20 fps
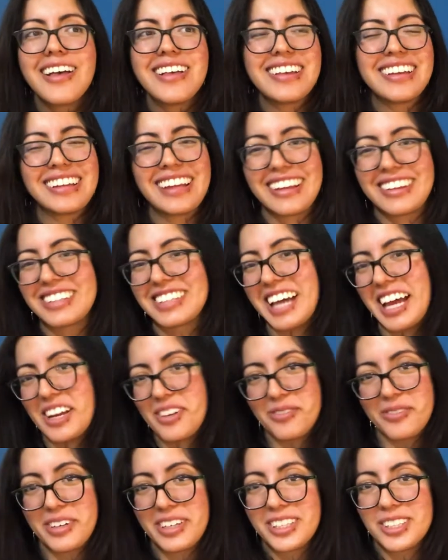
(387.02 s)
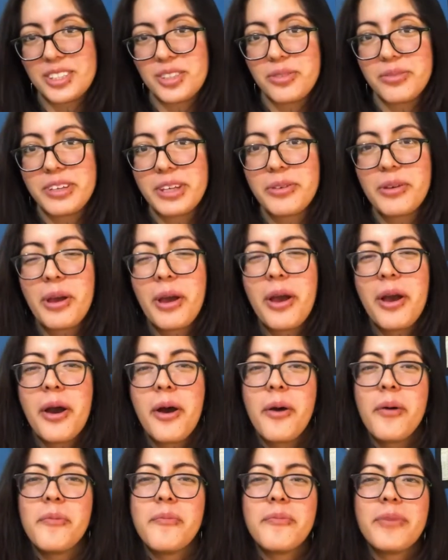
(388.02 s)
and that's kind of funny to me,
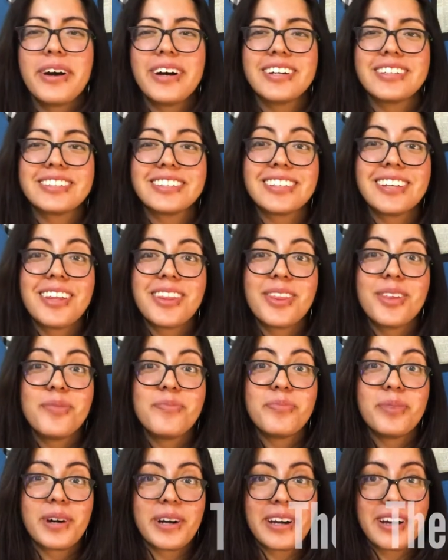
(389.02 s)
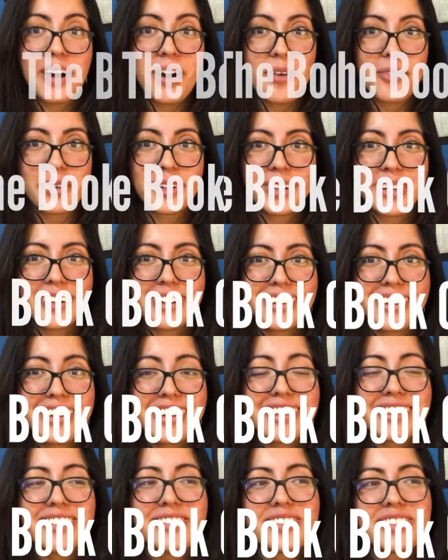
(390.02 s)
but the book cover
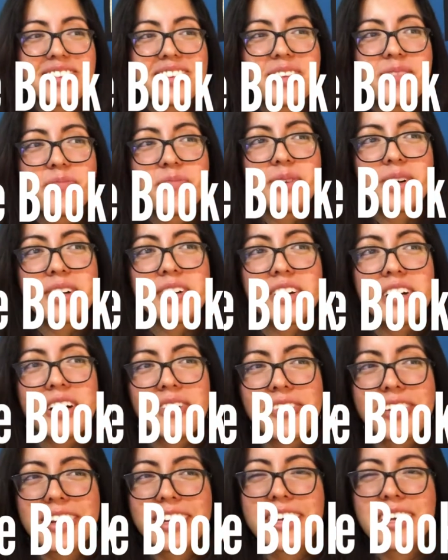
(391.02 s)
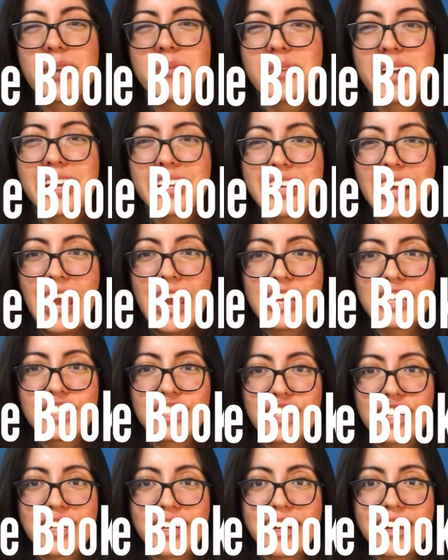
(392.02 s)
book cover could get my
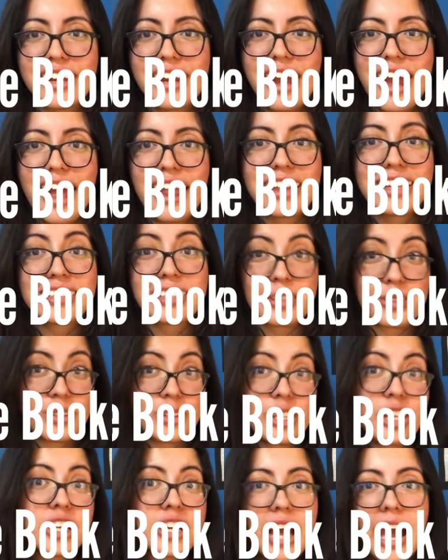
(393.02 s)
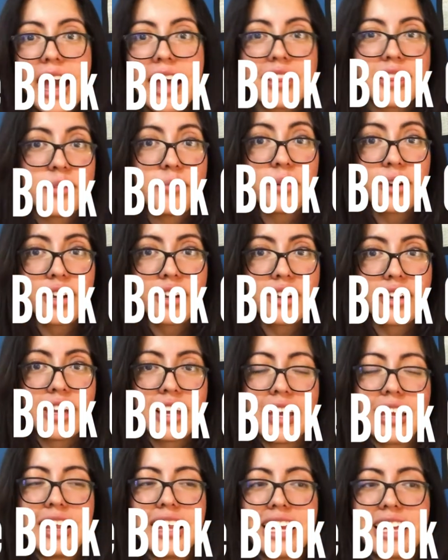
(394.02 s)
attention, at least a look at the book
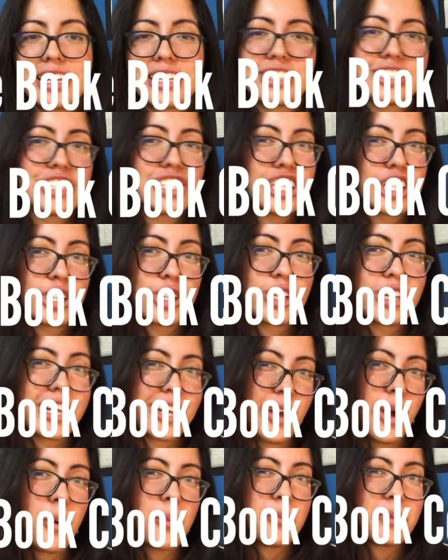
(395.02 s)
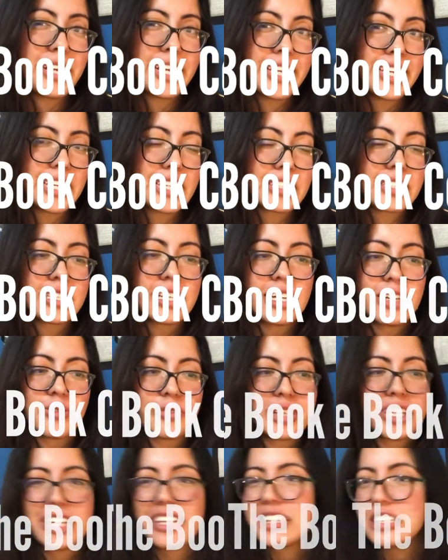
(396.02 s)
and like consider like opening it and
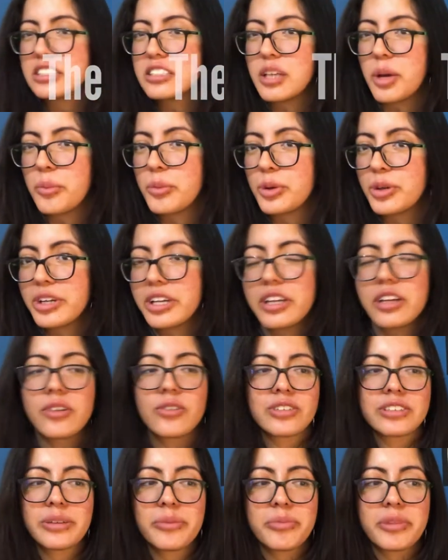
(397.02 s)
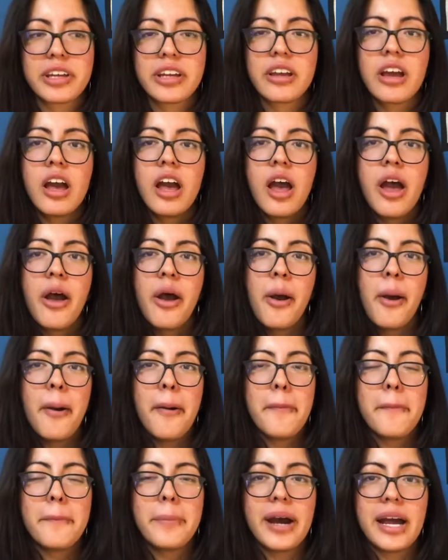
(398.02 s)
reading the summary or something.
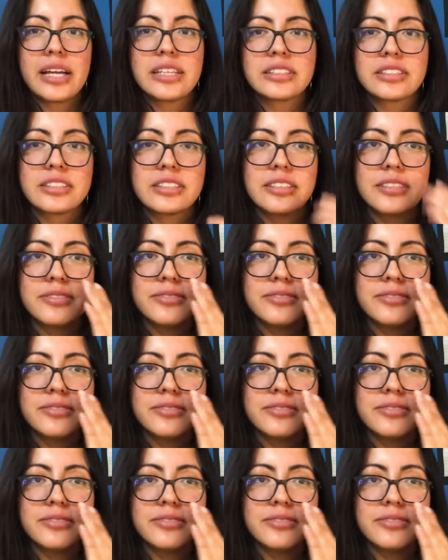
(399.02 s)
But